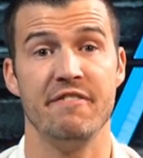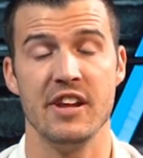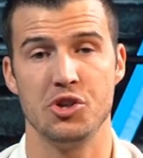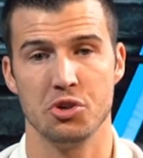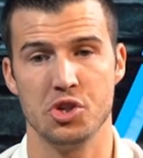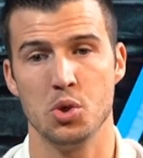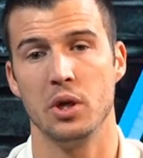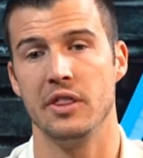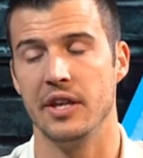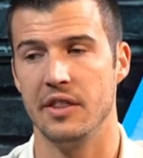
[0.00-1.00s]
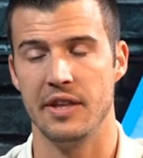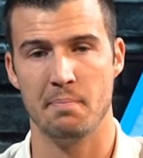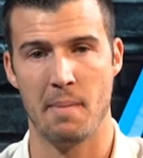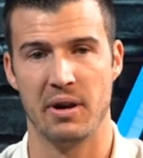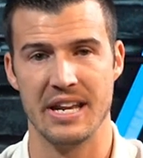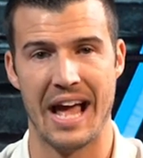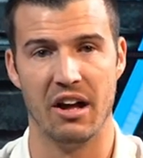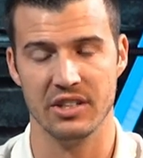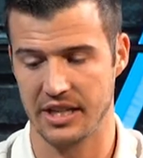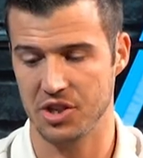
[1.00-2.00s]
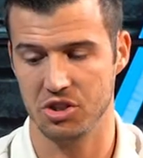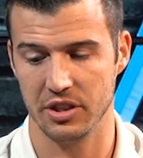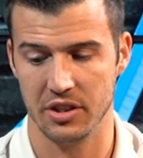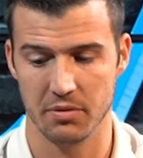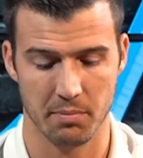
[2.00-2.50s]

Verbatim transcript: feature to it that, that my buddy Dallas actually